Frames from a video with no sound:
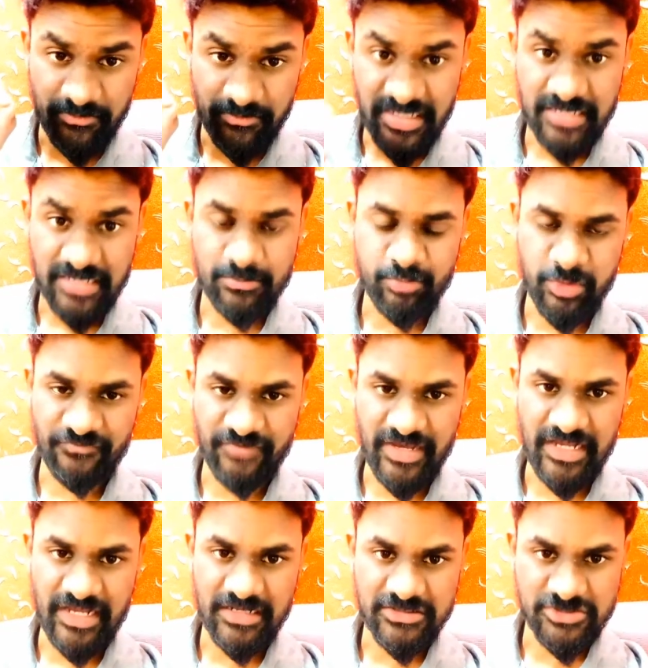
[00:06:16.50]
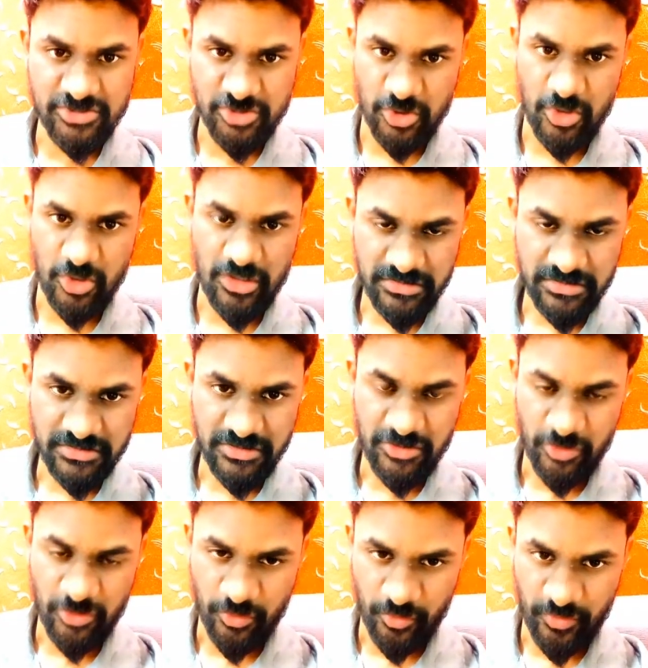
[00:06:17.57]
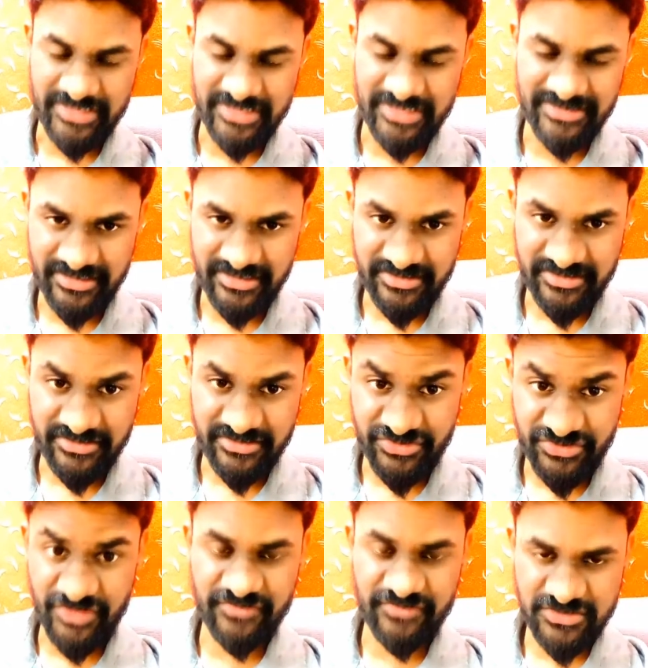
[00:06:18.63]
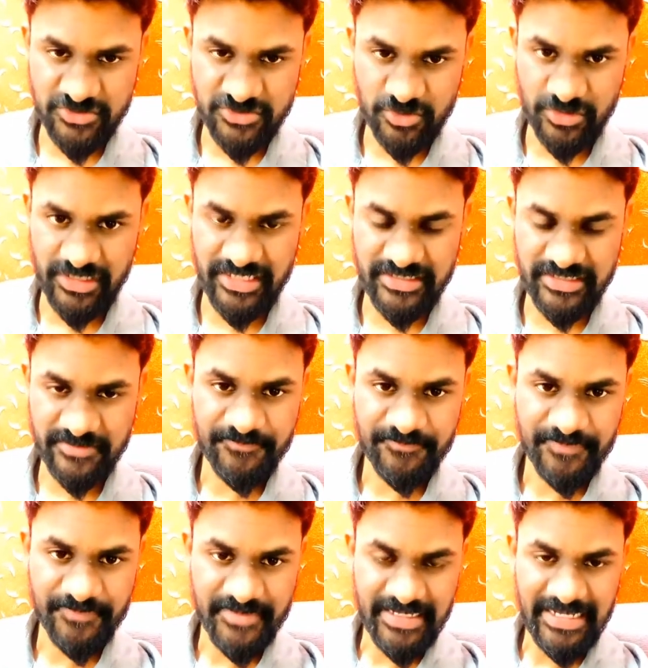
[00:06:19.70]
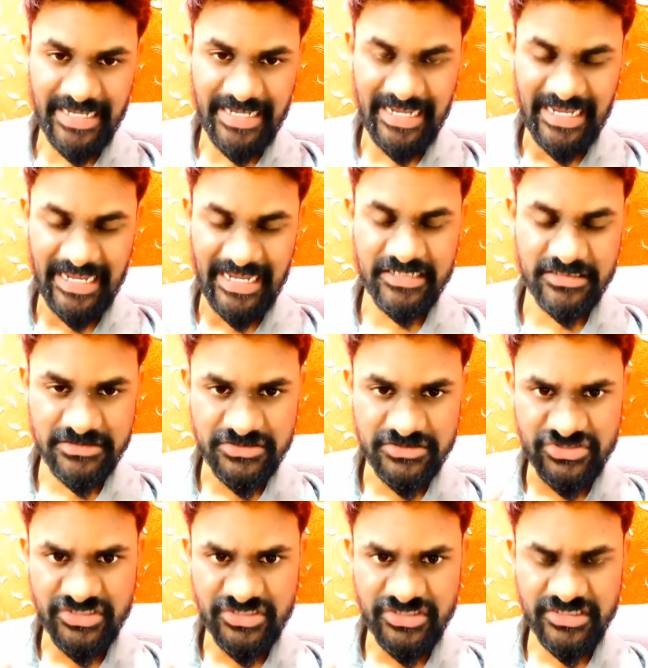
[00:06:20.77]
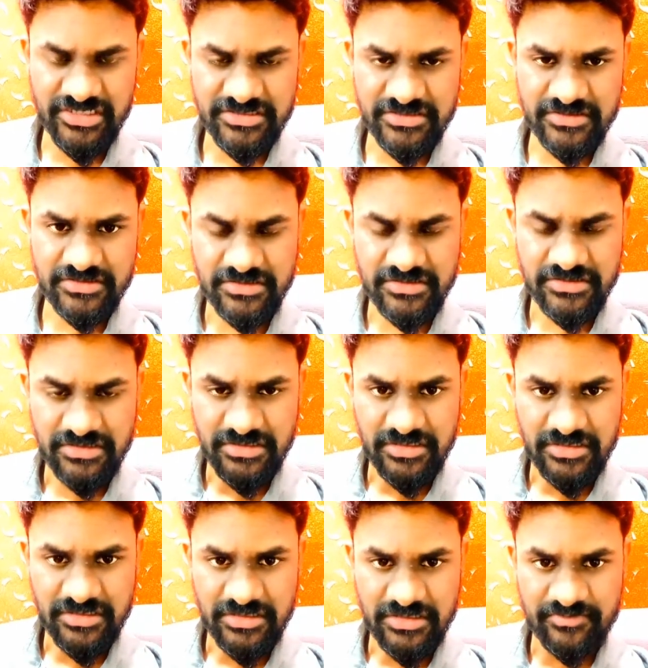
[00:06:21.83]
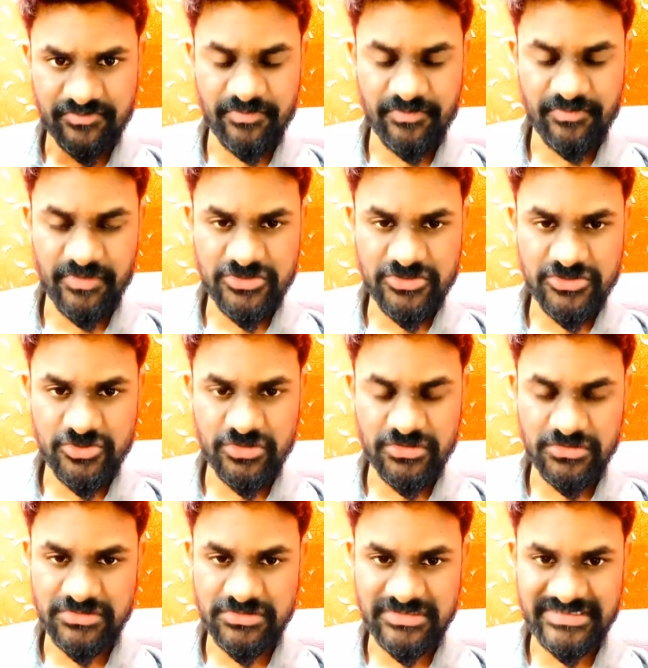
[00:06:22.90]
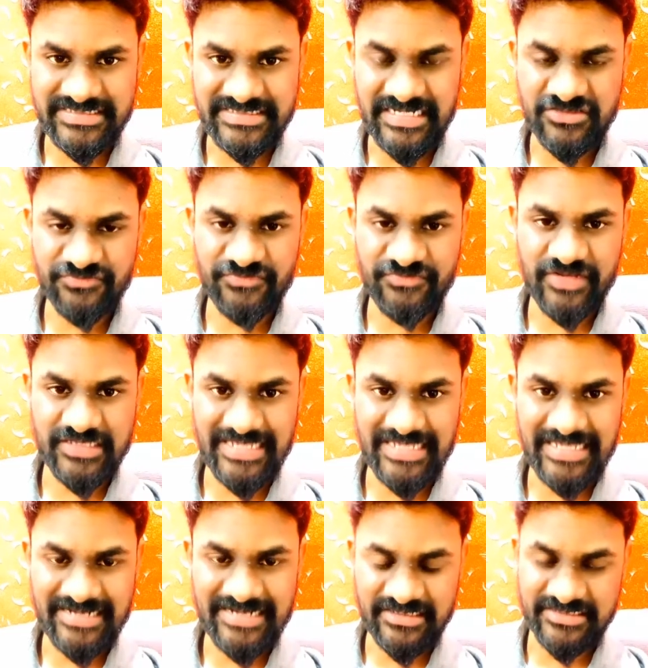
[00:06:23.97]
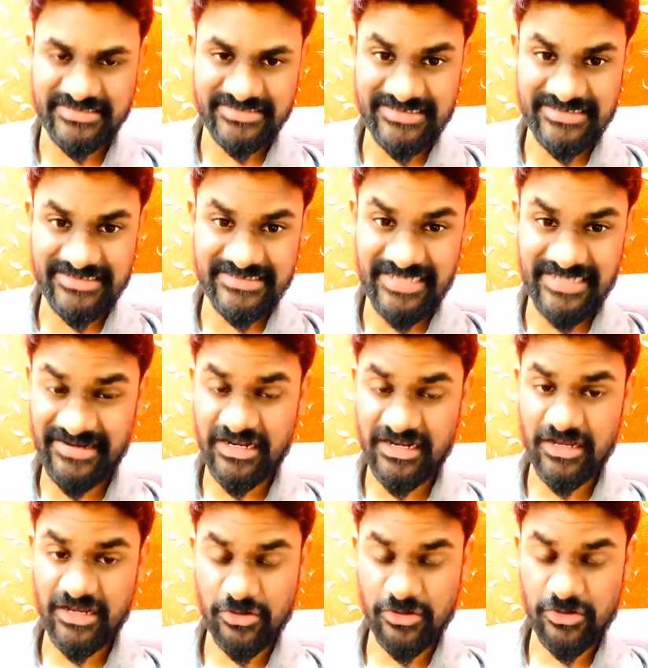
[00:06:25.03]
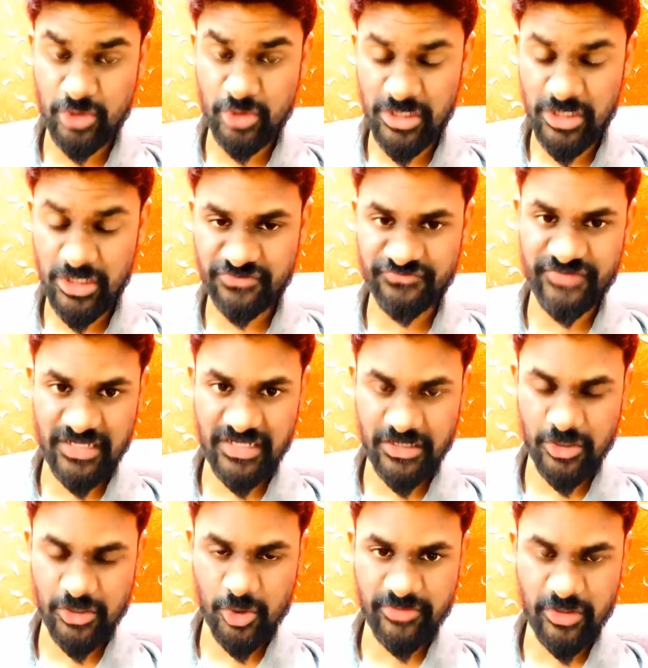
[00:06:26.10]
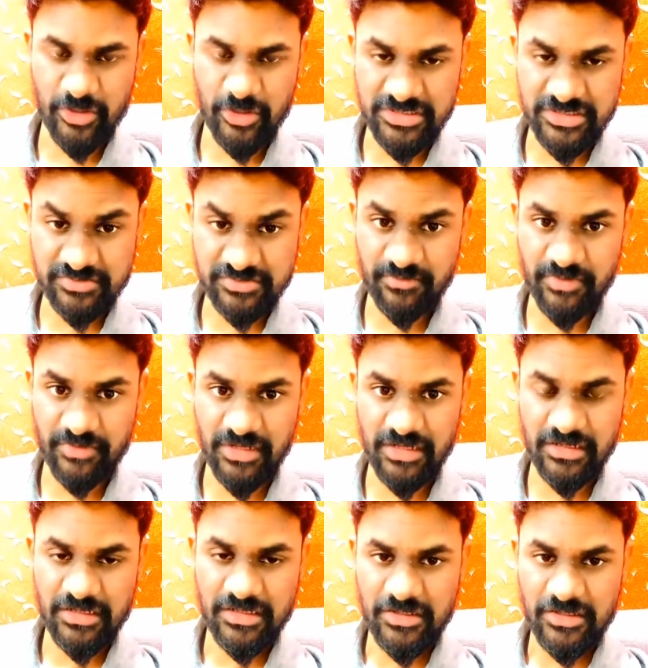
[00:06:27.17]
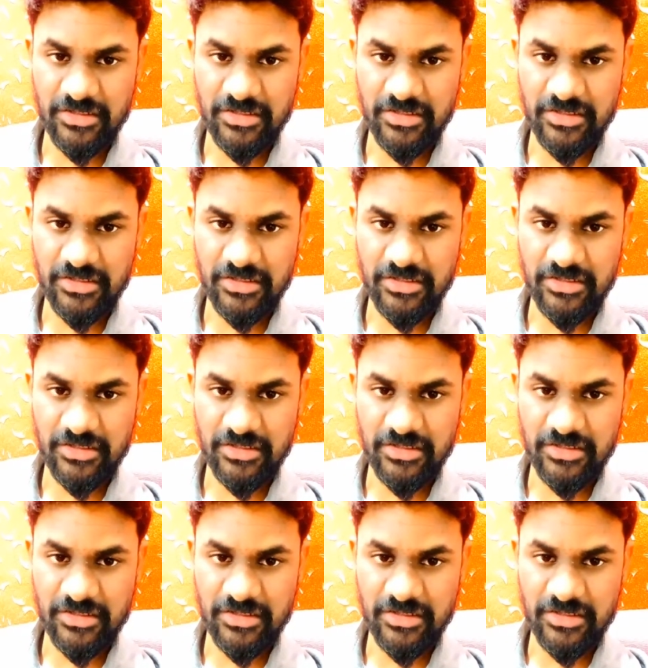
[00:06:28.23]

make profile strong with the keywords you get, and just people should get the feeling that yes, this is a real account, not a fake account, because people,